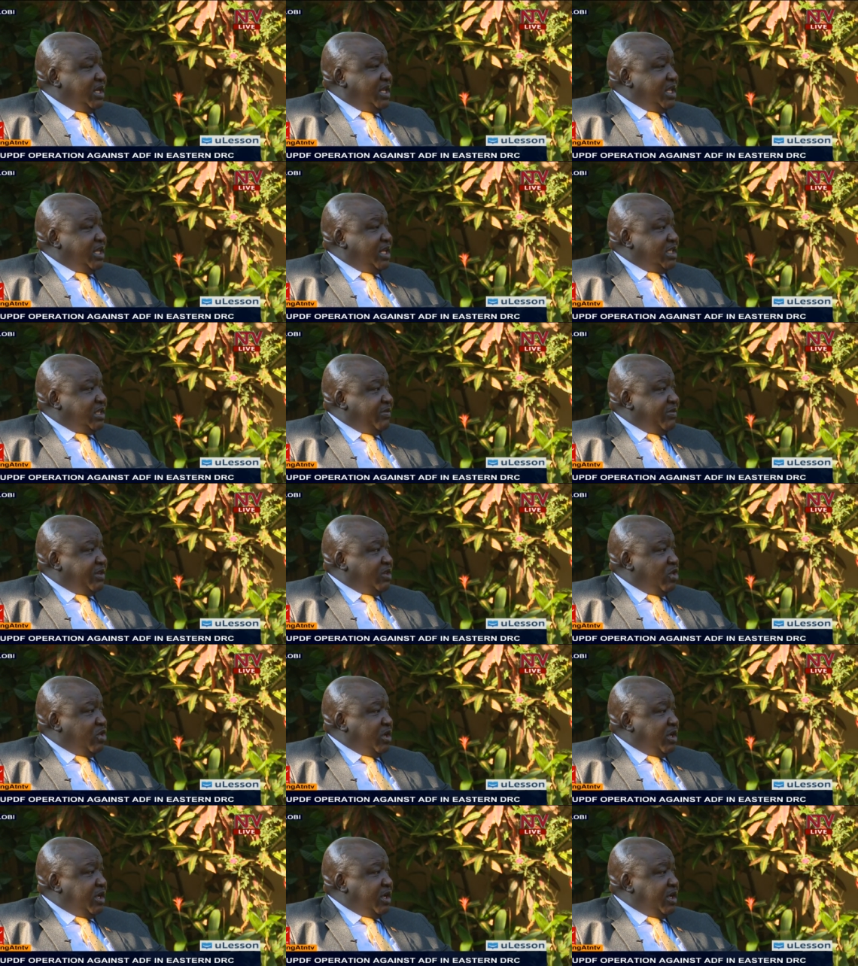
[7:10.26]
in the East
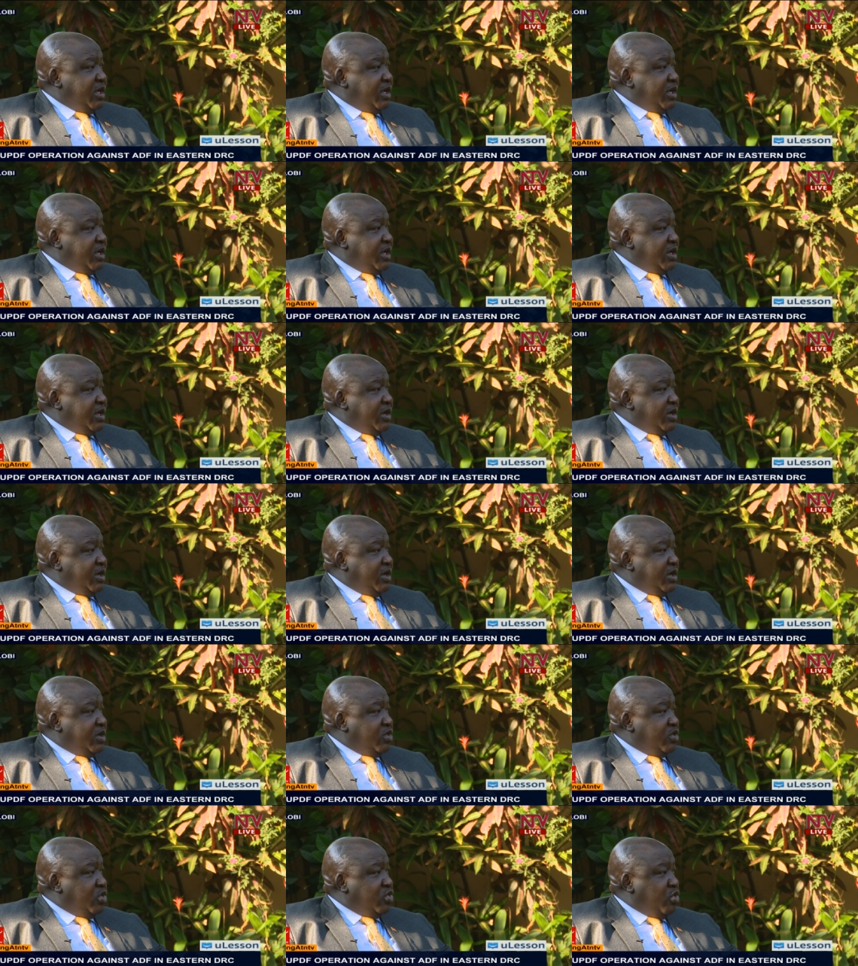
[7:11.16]
African uh, uh,
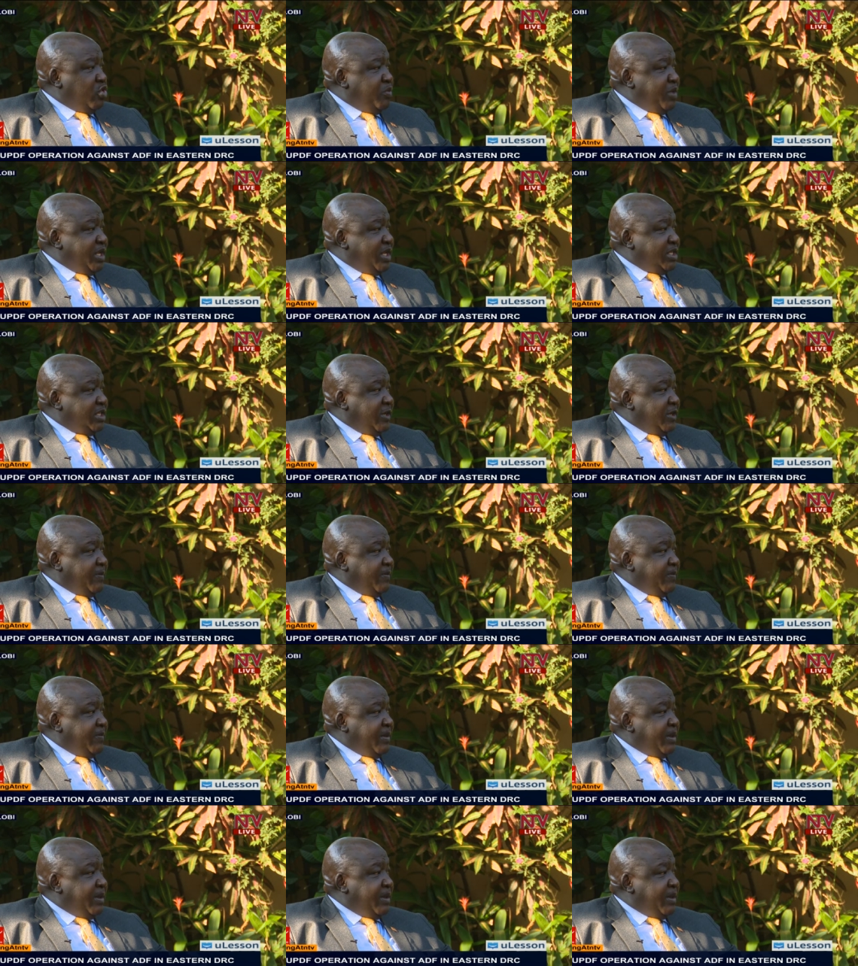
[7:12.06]
community.